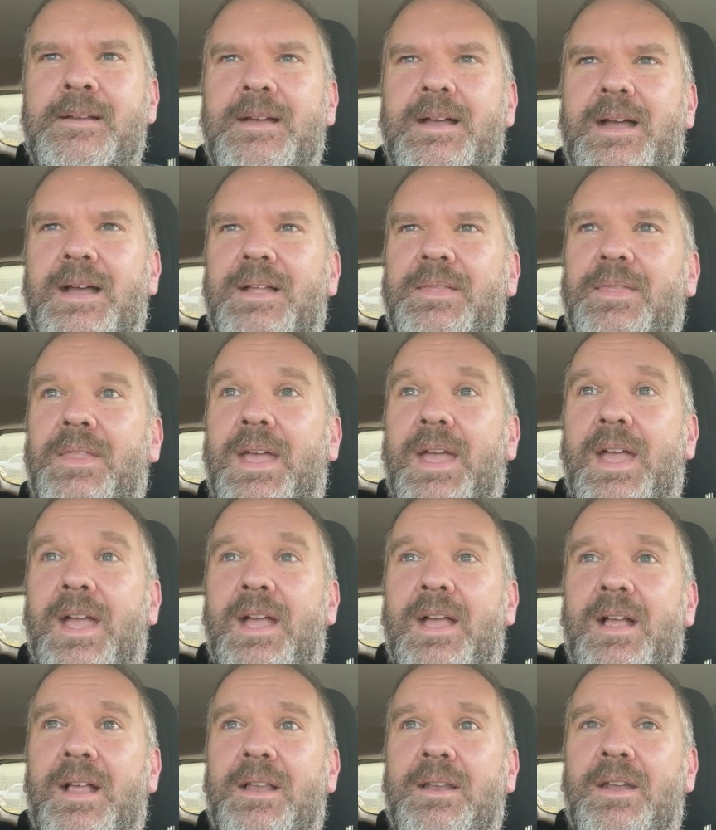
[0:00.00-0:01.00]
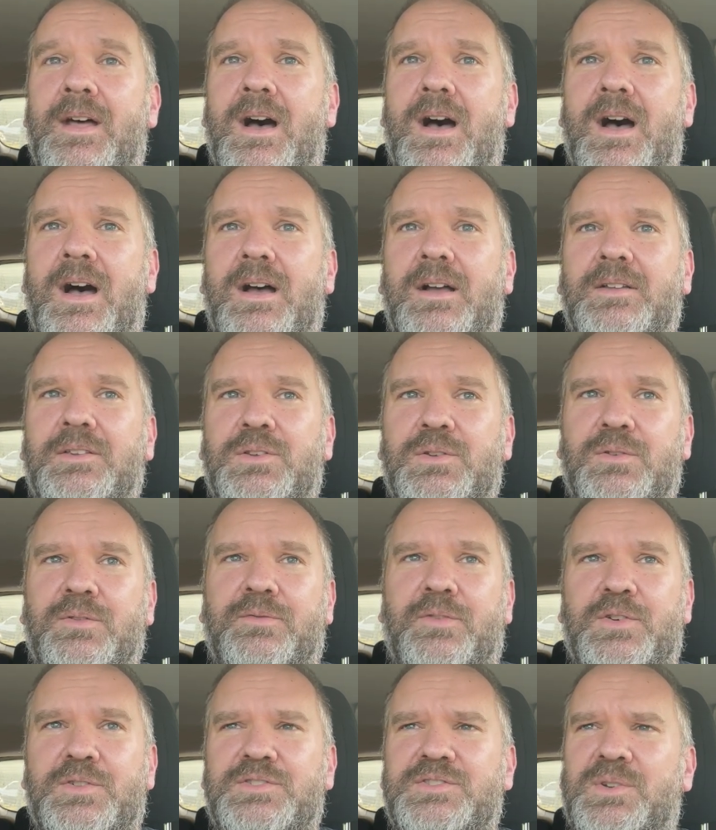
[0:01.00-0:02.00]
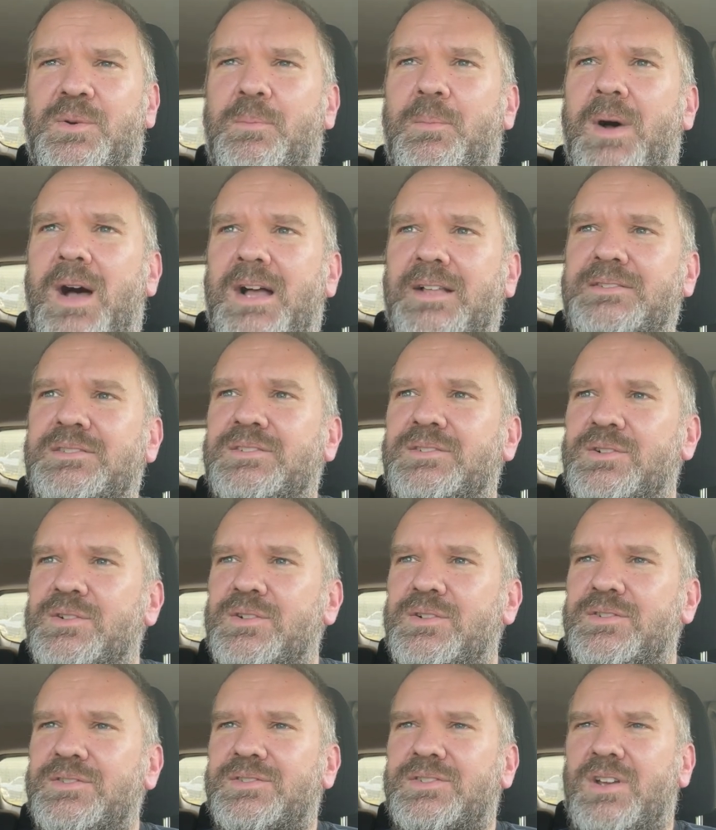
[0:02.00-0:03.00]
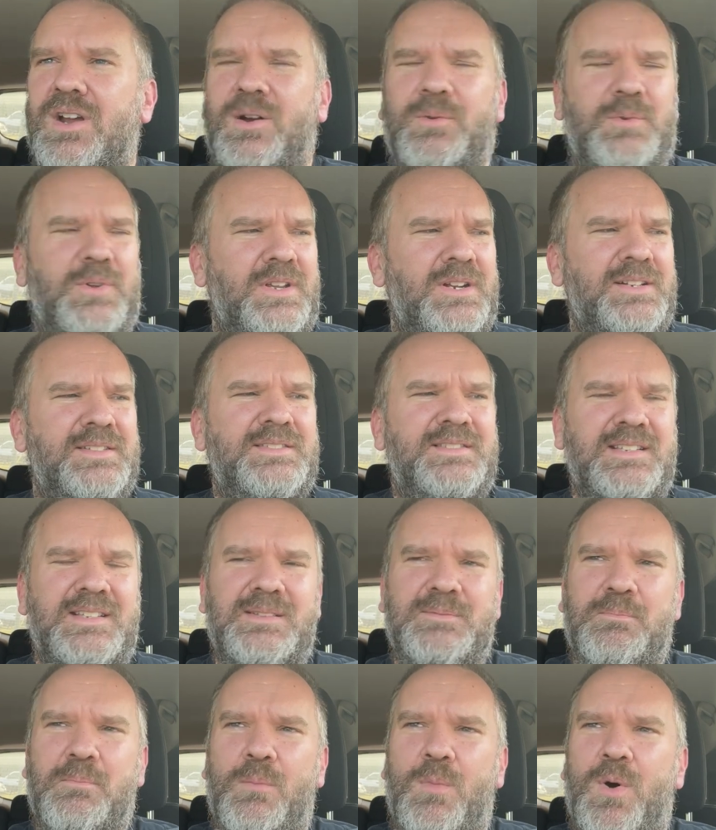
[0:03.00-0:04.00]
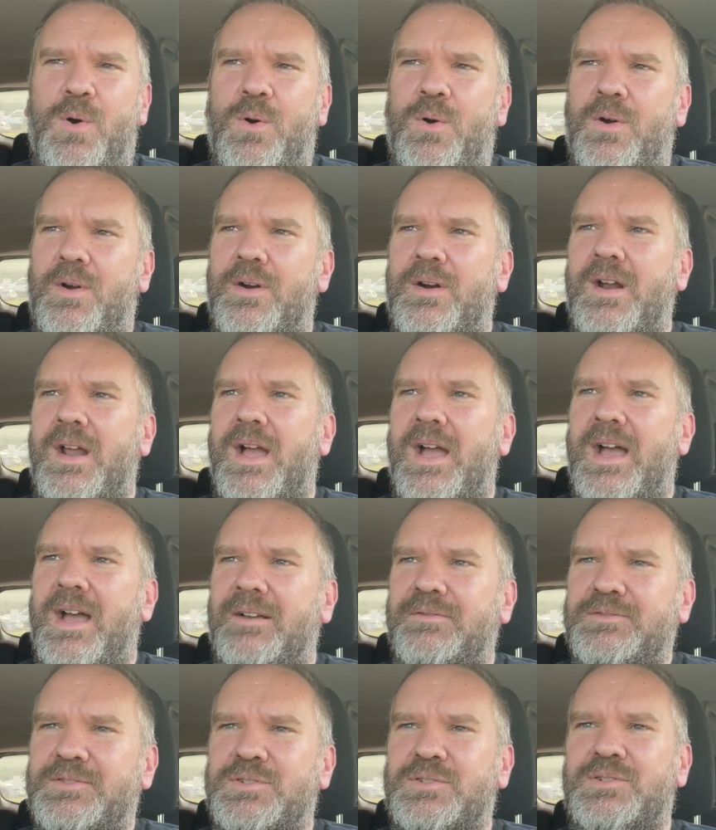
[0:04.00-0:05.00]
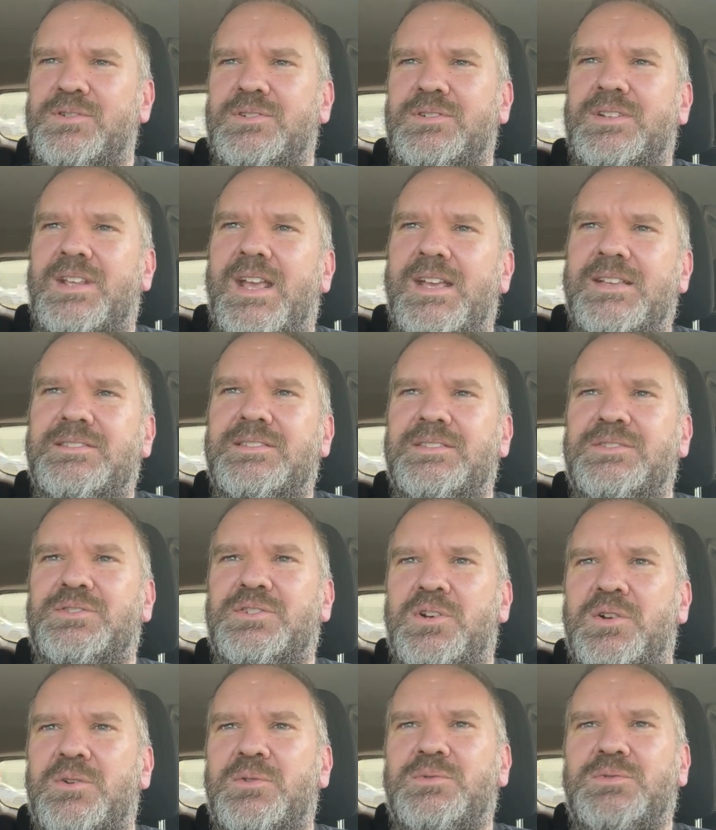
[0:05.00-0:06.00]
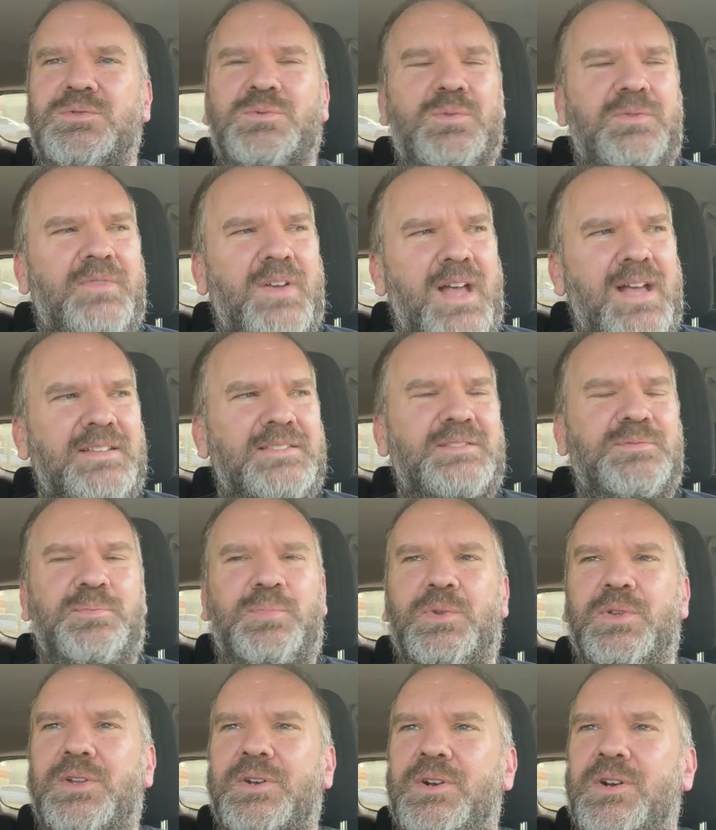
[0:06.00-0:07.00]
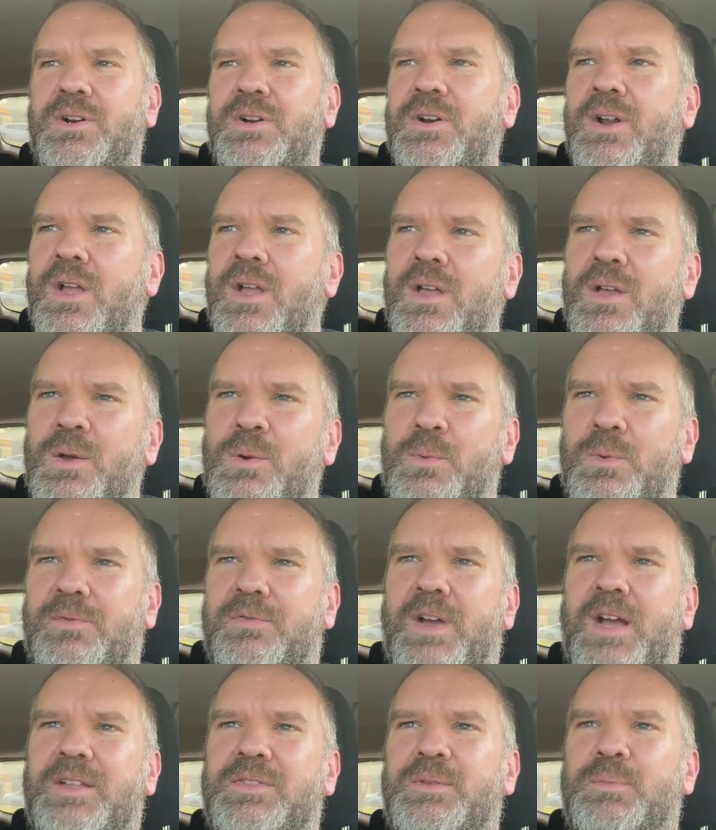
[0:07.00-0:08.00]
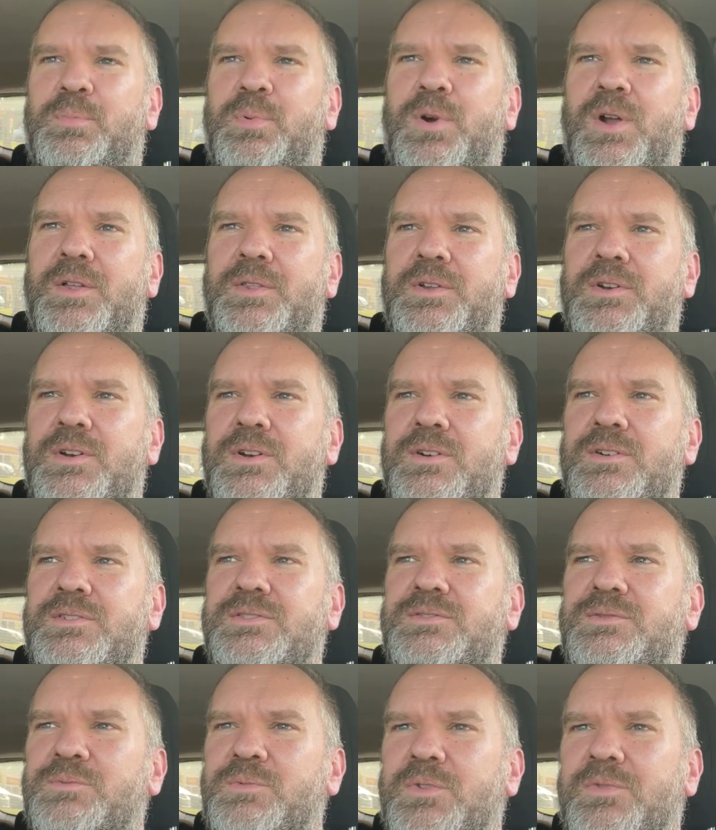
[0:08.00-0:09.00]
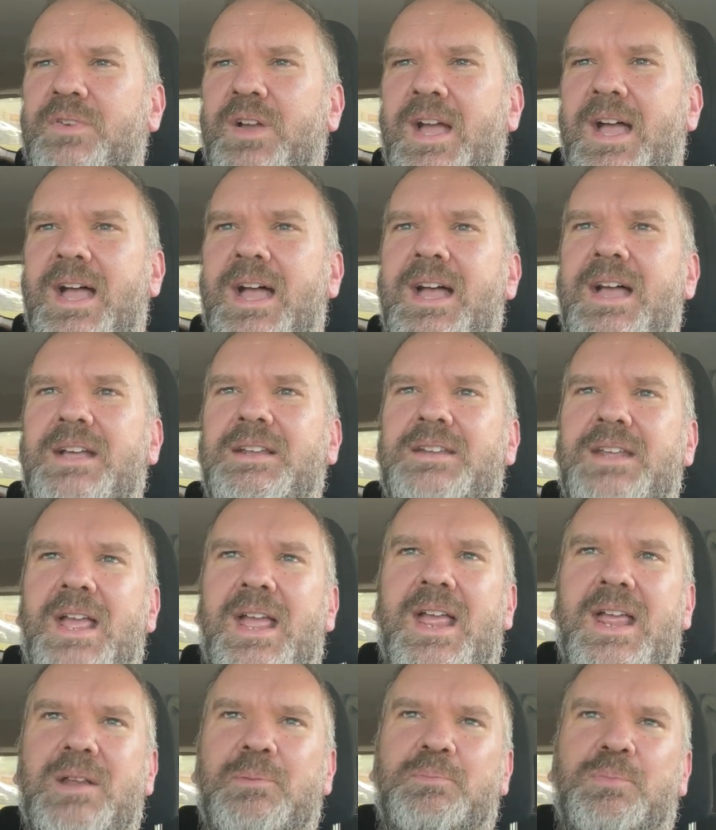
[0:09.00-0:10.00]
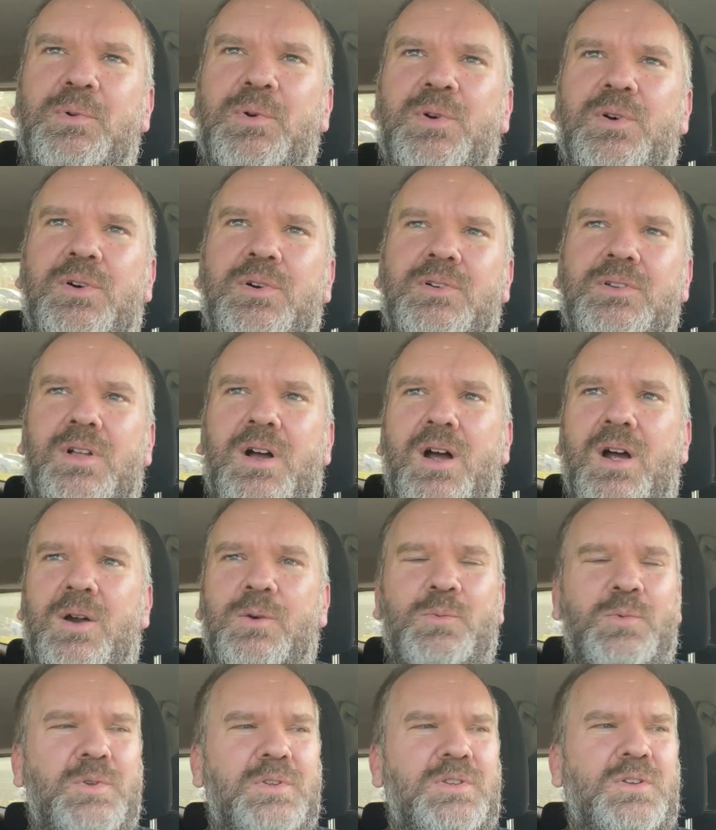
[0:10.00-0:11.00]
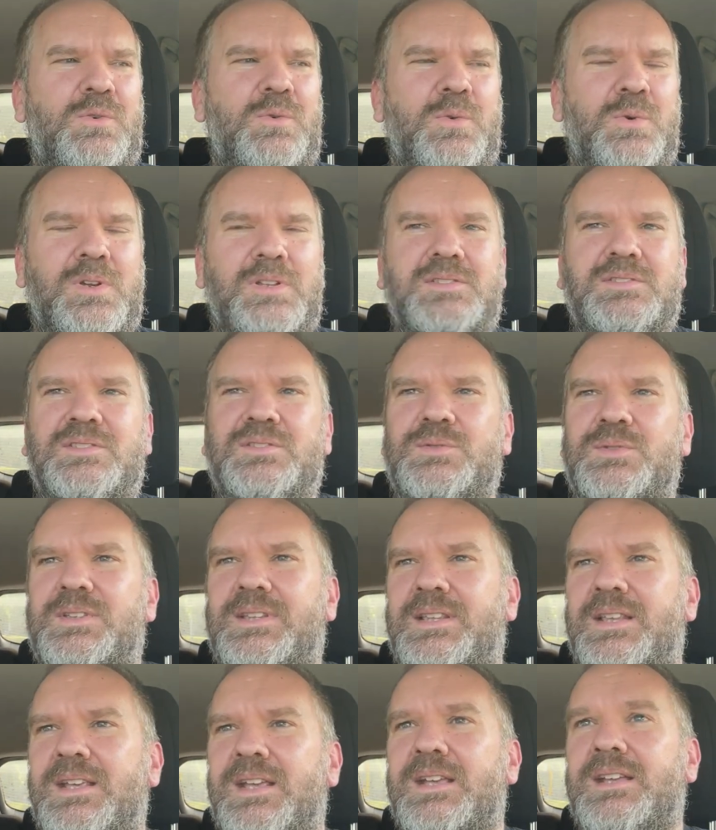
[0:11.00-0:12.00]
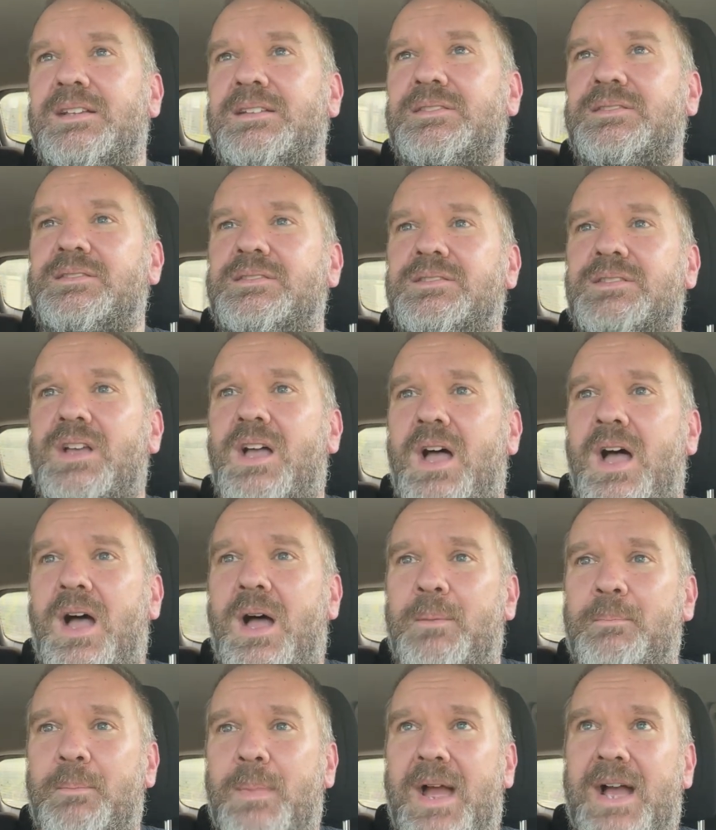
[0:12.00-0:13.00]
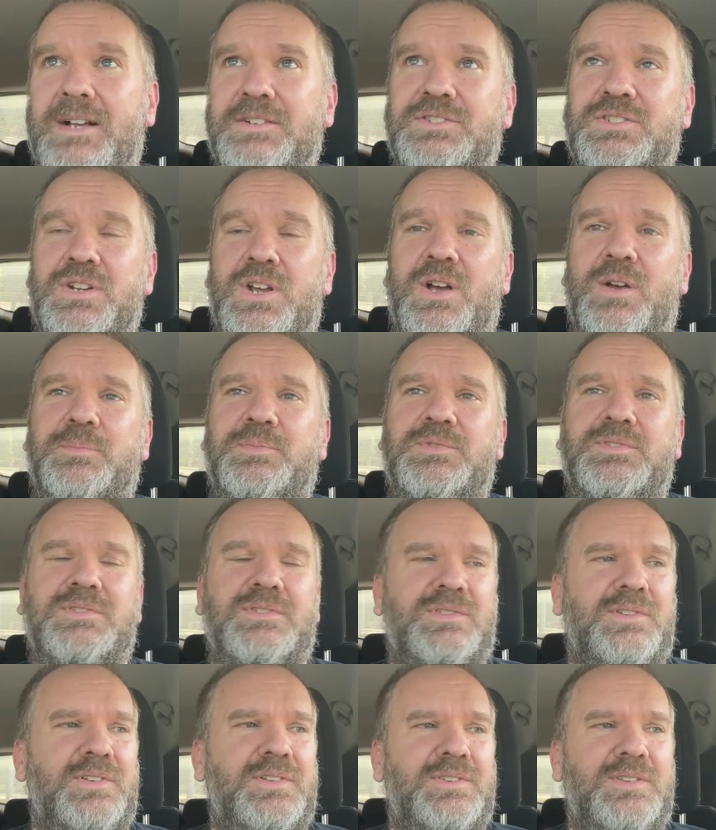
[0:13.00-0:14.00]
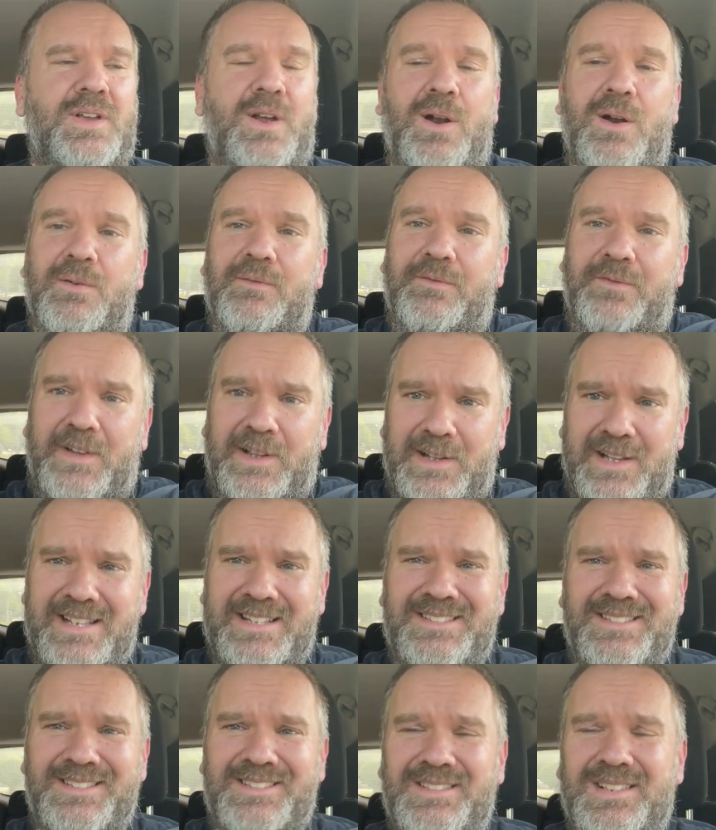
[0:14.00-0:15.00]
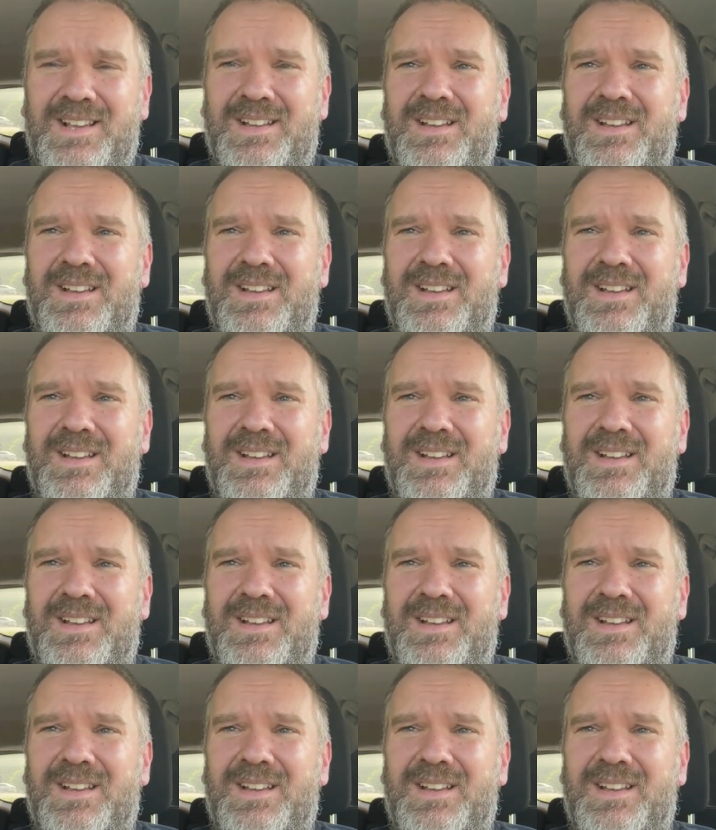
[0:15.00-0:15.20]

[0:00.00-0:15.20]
And then uh, Universal Monsters. Are we gonna see more after Casey Jones? We've had Splinter, we've had The Brothers, we've had April. Are we going to get uh, mashups with our villains?